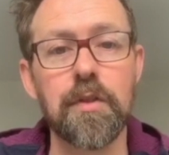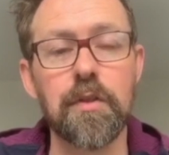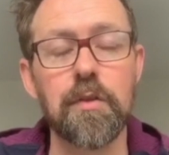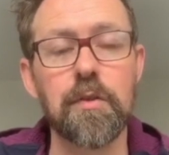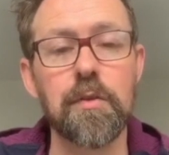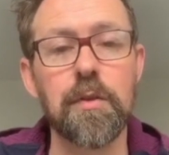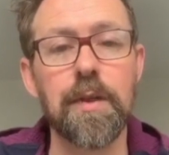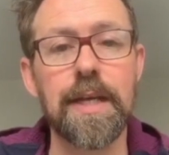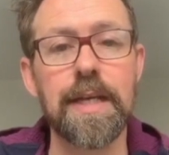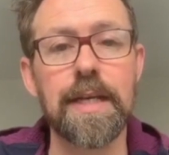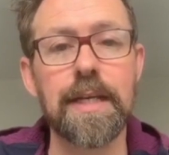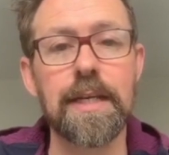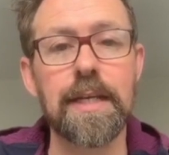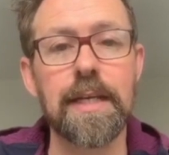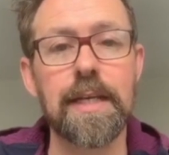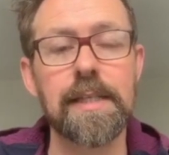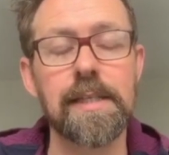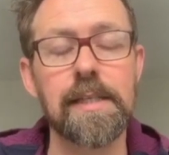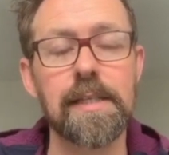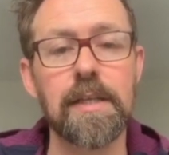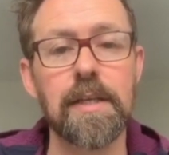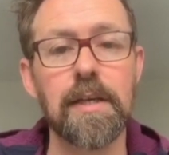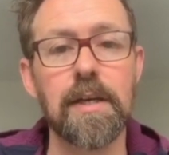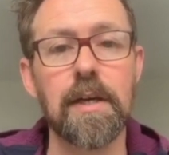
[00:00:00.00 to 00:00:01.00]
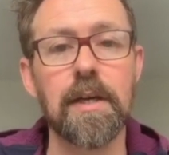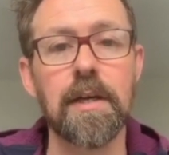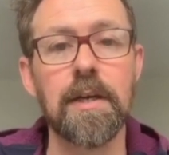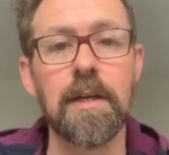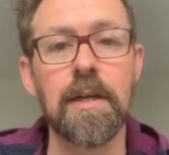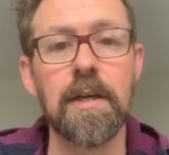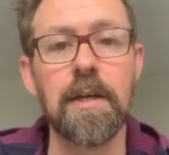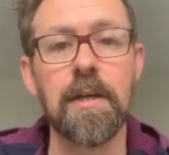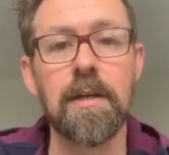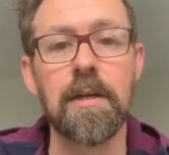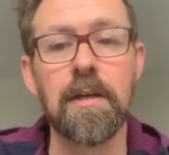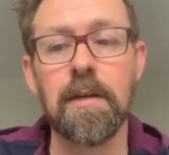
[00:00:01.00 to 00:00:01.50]
unique is that
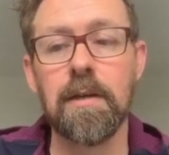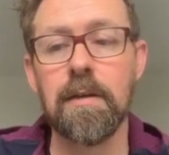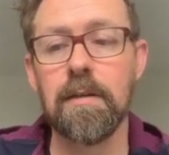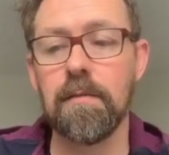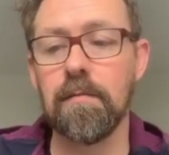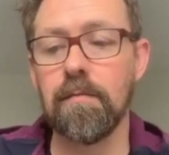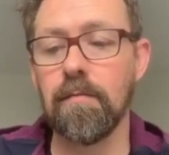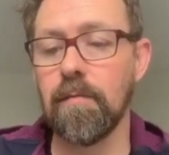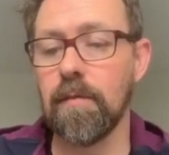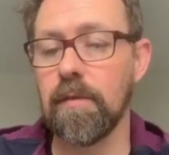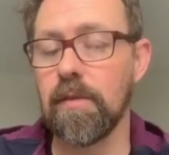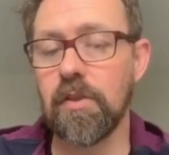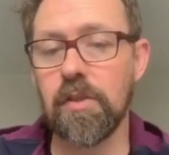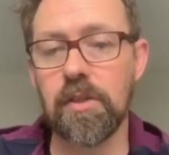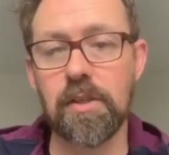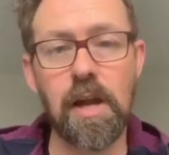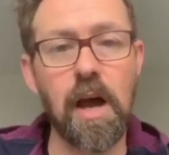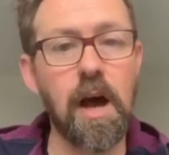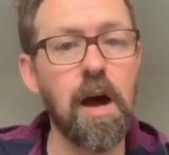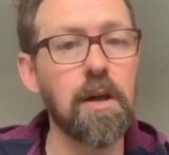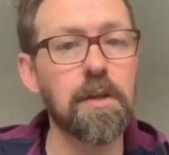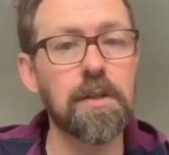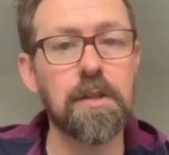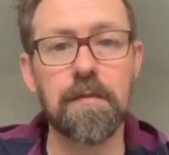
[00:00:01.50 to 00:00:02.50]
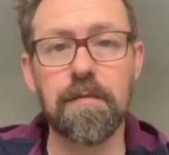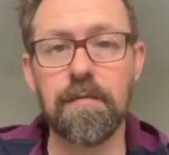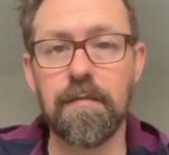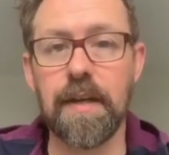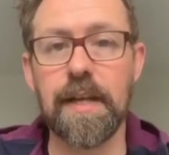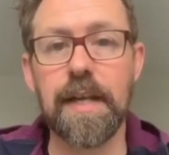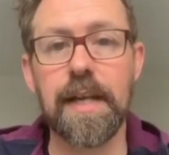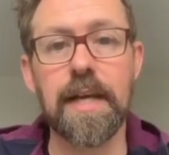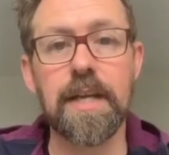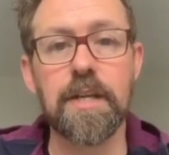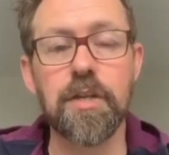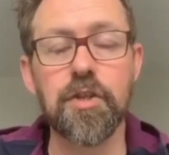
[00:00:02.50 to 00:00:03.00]
start to
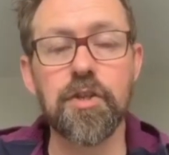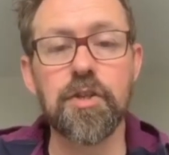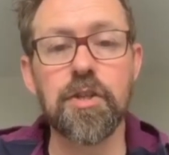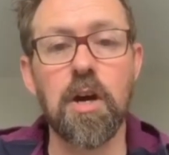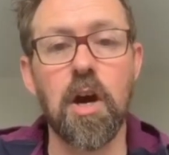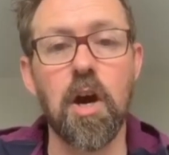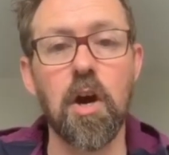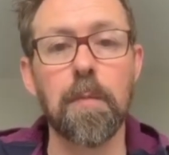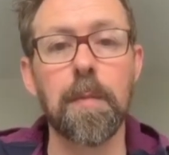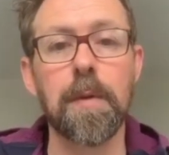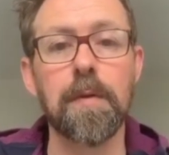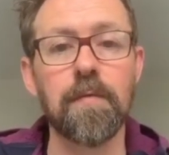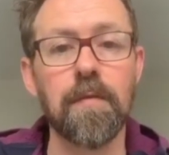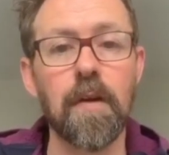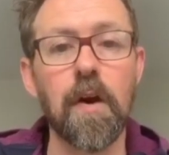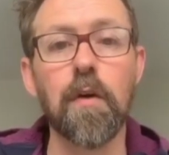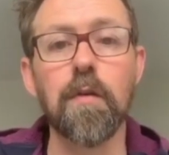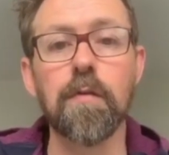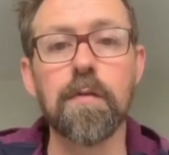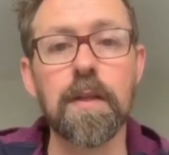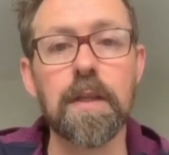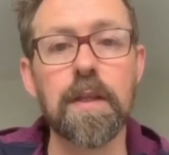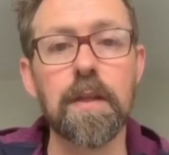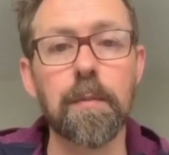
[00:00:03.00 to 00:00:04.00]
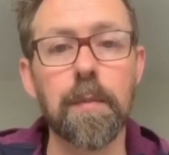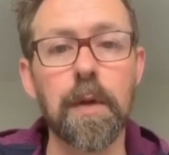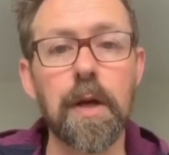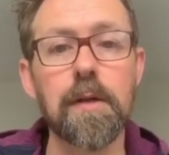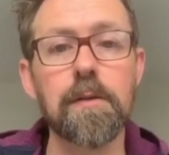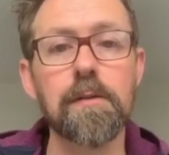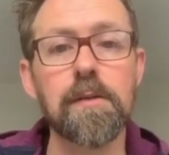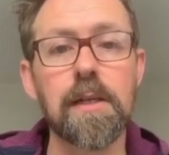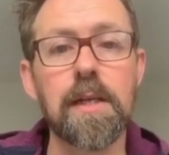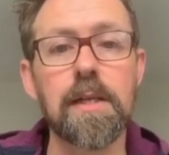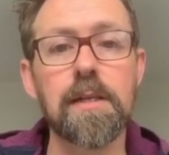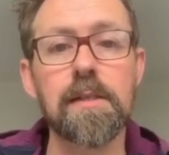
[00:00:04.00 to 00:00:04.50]
finish, I'm involved in the
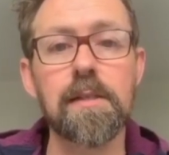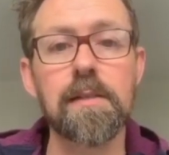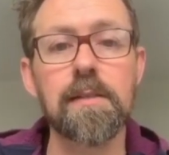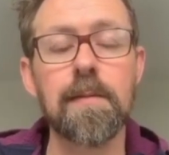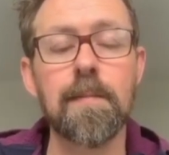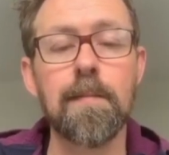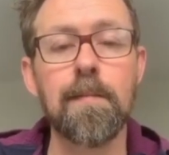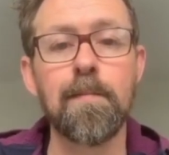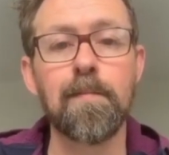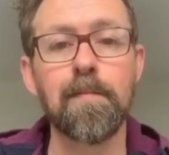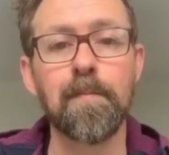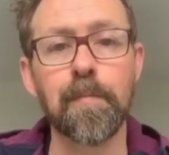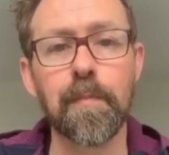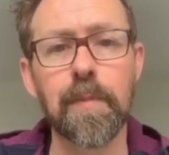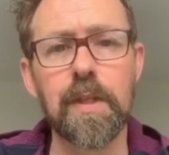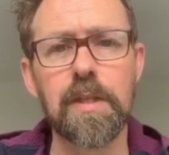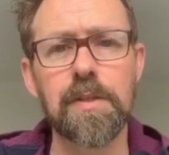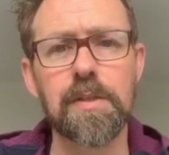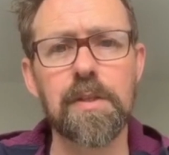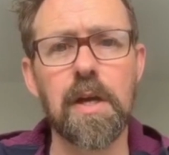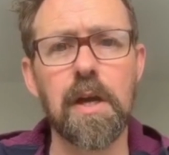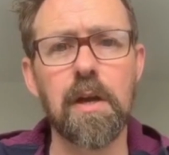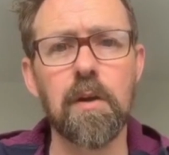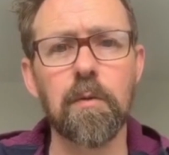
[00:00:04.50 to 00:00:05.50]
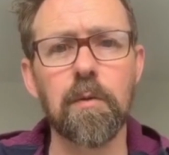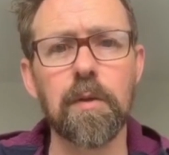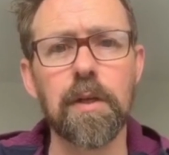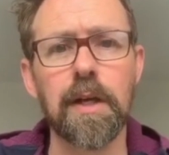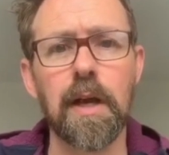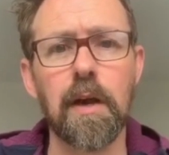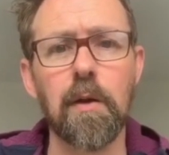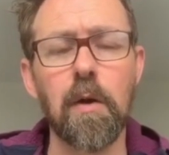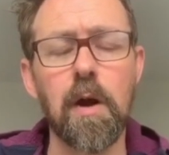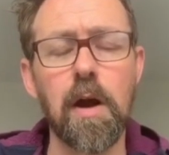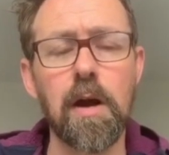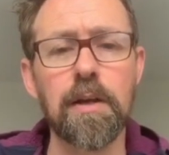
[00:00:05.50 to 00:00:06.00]
process. So,
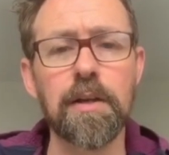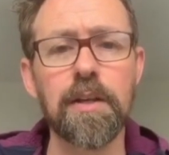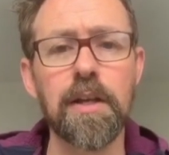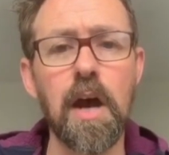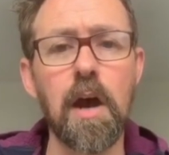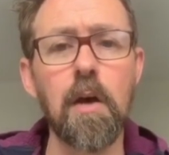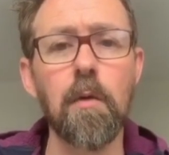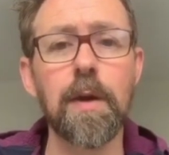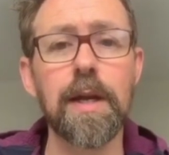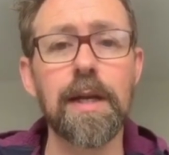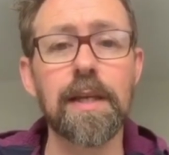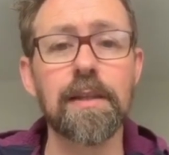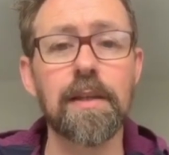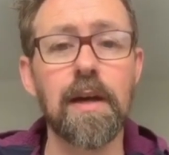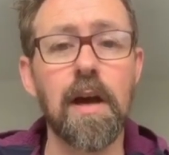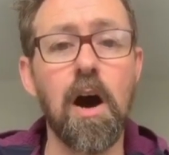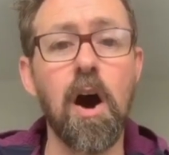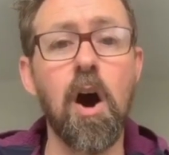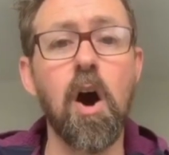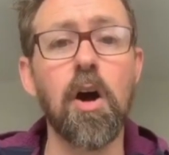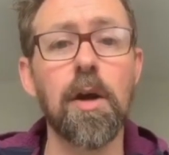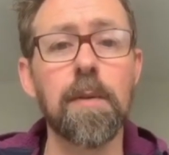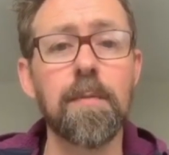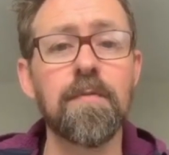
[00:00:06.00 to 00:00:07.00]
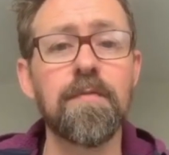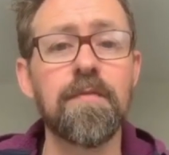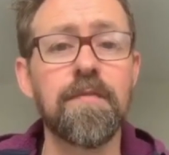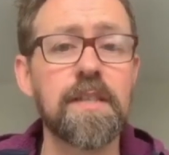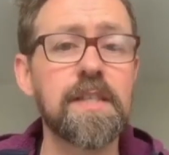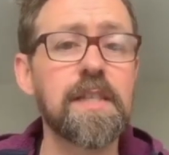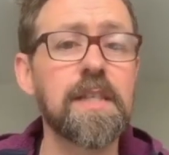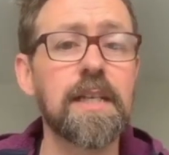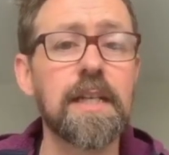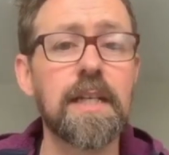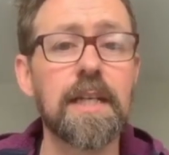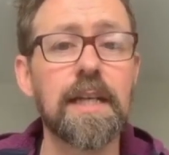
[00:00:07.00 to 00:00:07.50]
knowing that I'm
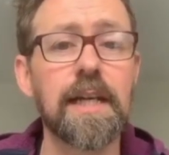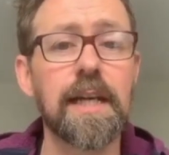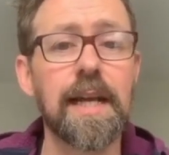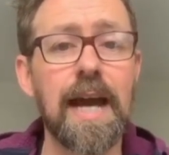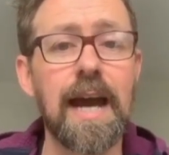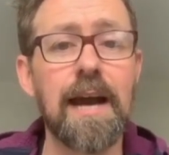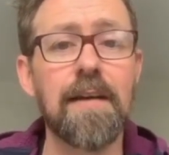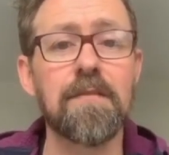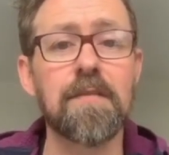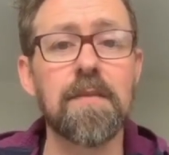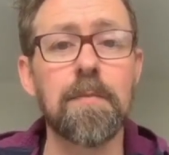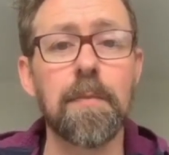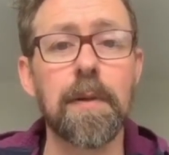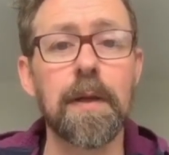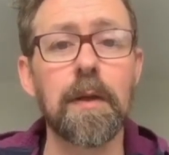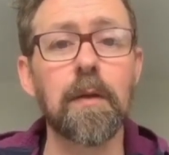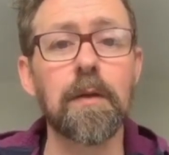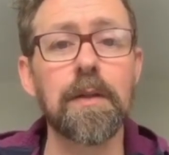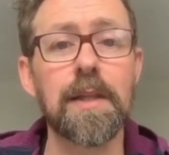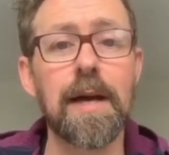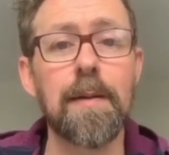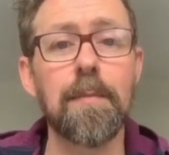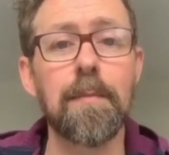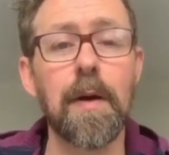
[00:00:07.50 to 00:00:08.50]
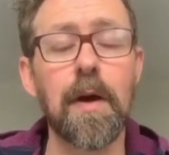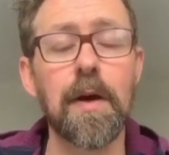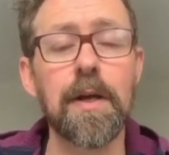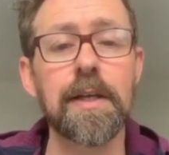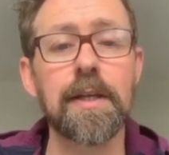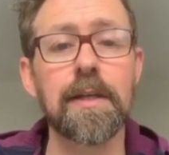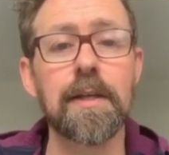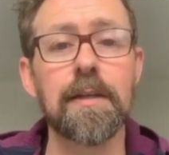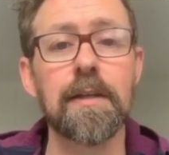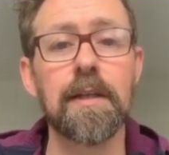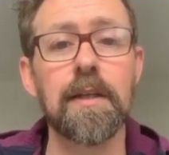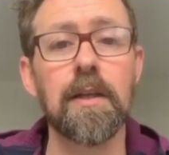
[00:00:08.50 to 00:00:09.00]
physically going to have to build that
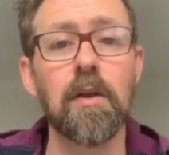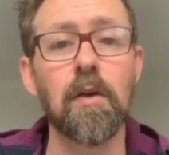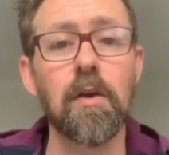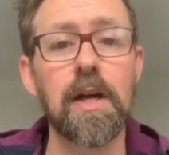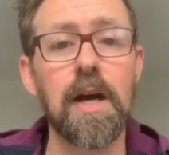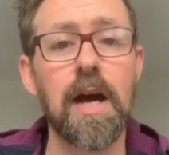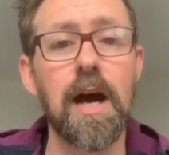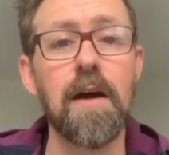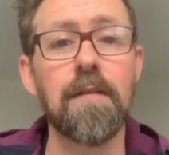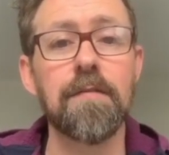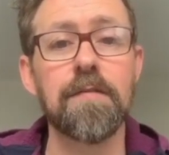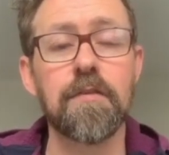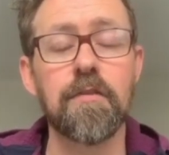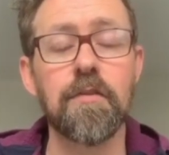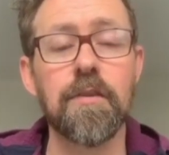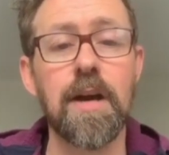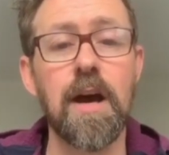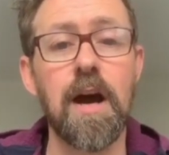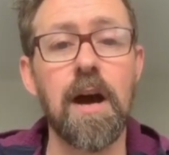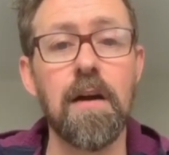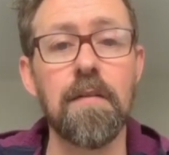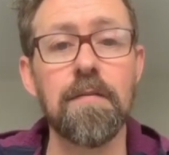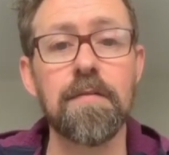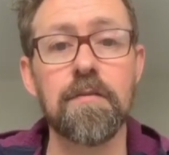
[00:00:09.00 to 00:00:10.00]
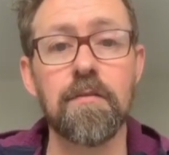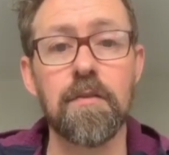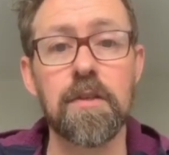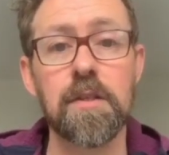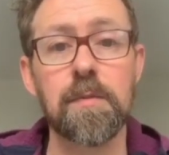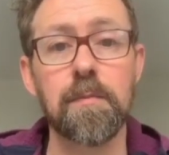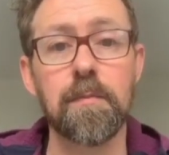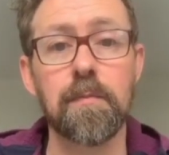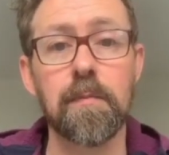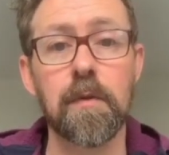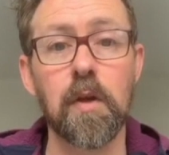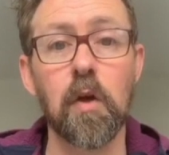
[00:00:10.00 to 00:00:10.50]
bike and look after it after it's
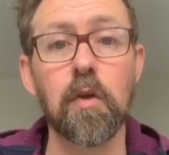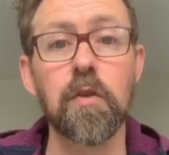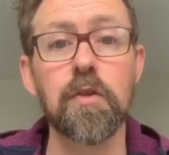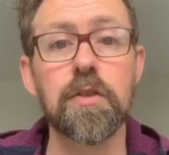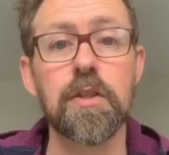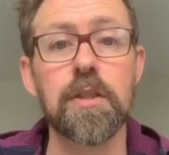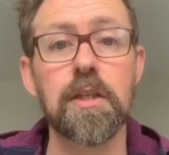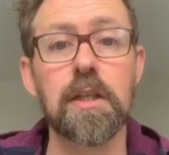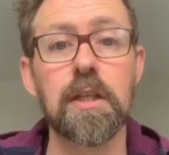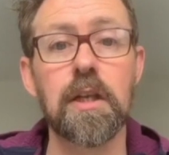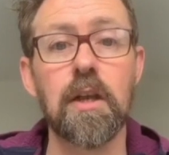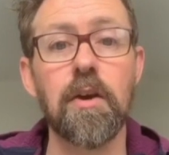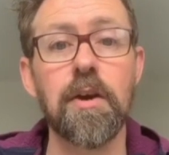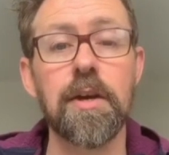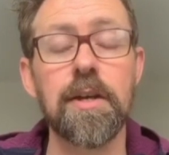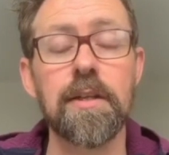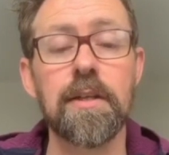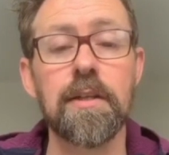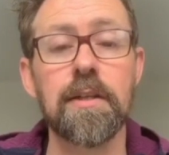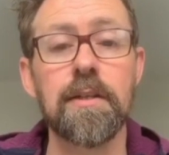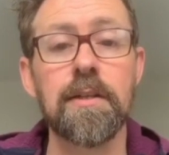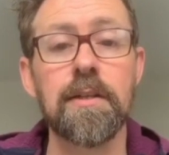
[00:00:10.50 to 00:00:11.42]
gone to the client,